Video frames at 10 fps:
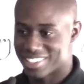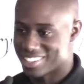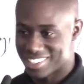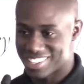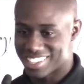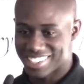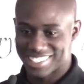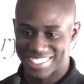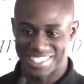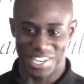
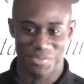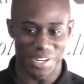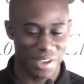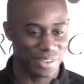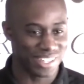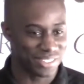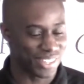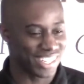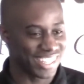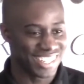good-looking gentleman up here speaking.